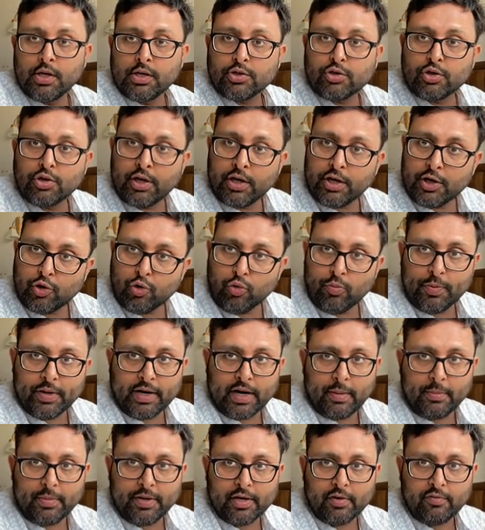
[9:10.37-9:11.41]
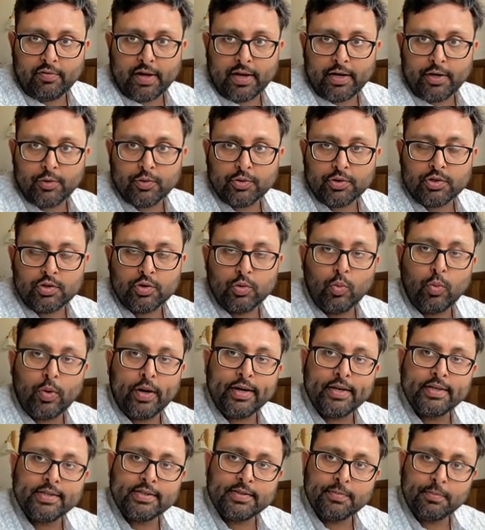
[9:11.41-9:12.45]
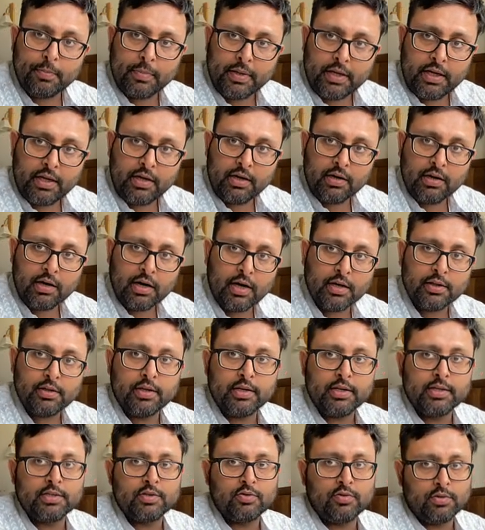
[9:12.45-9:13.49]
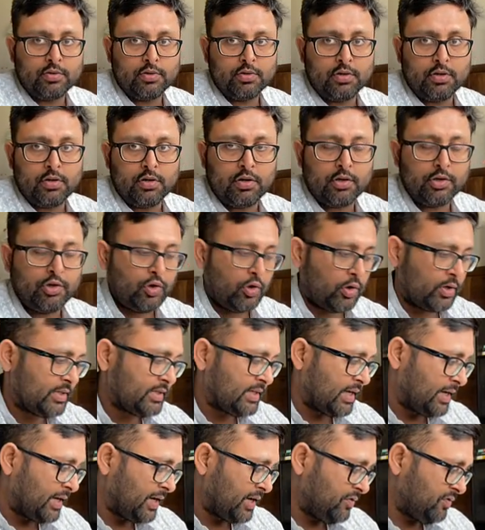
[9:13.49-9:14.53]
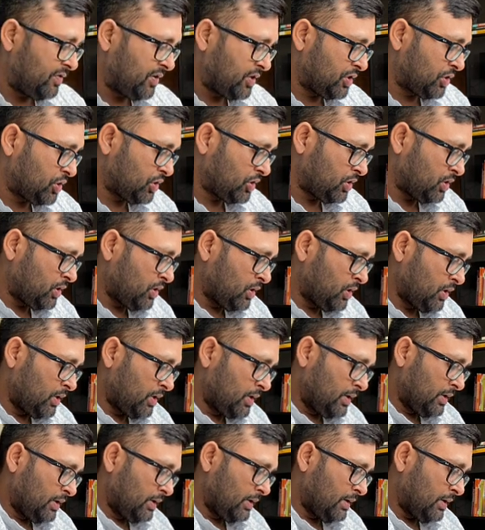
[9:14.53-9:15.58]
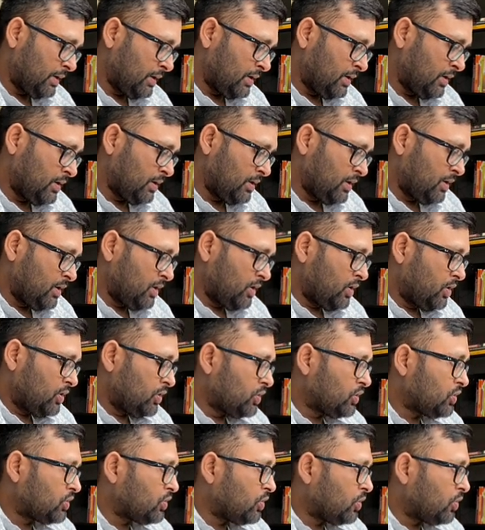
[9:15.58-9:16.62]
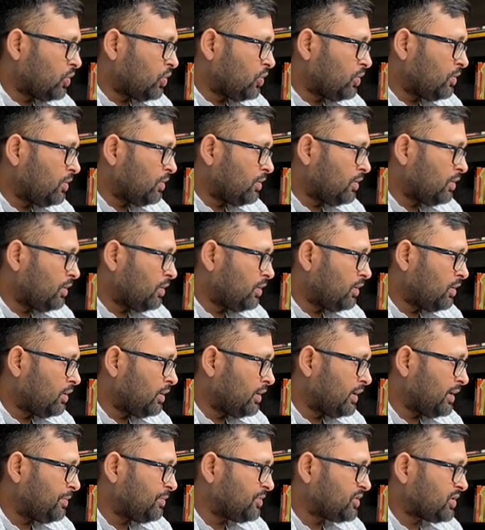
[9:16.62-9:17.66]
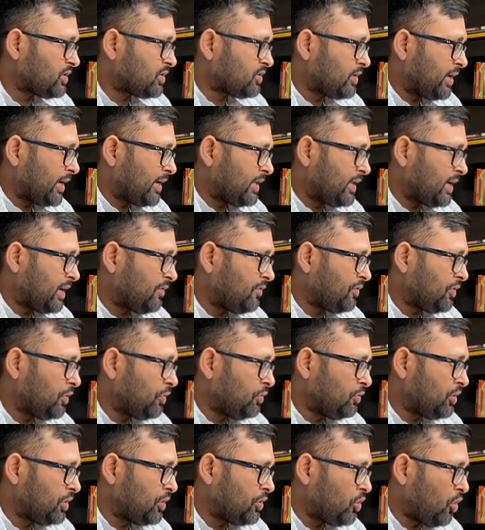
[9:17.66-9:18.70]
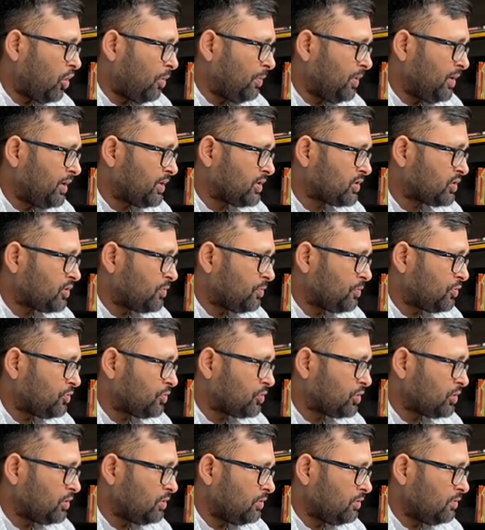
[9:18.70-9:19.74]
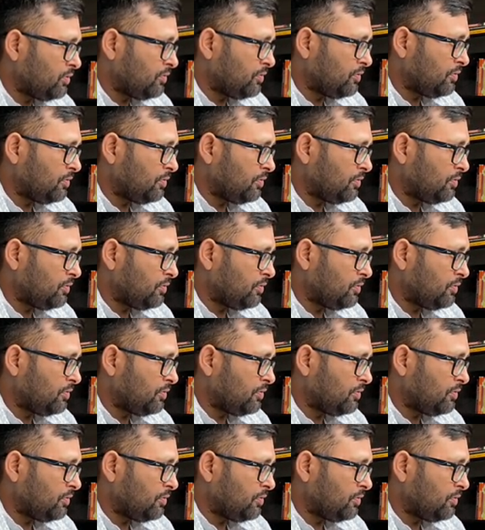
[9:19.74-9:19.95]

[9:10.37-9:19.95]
So there are two parameter values. One is mean, other is your standard deviation. So let me just write that for you. The normal distribution